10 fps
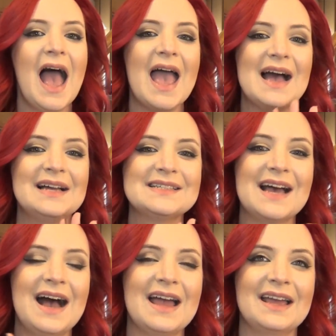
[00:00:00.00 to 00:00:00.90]
And
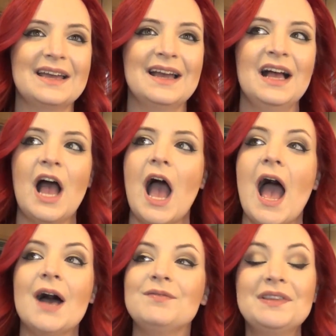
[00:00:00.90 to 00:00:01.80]
I
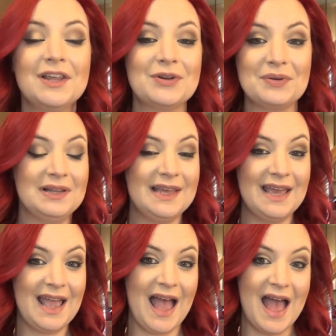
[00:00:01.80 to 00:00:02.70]
have
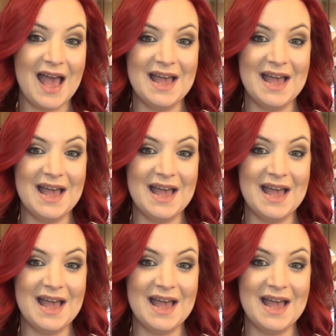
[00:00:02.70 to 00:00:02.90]
literally